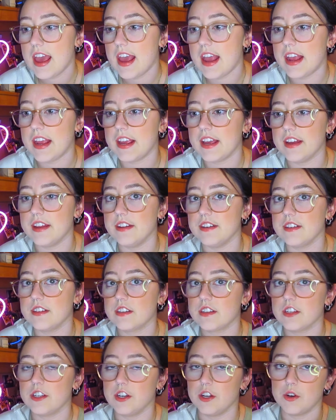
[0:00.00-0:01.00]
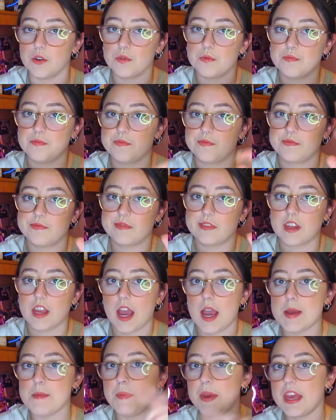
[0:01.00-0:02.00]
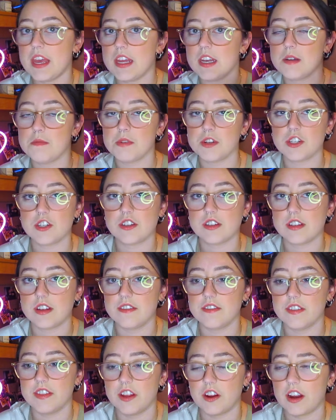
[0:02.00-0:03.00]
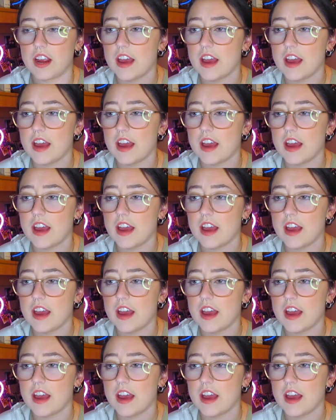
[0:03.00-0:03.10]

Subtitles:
And, I pinned a bunch of stuff in there.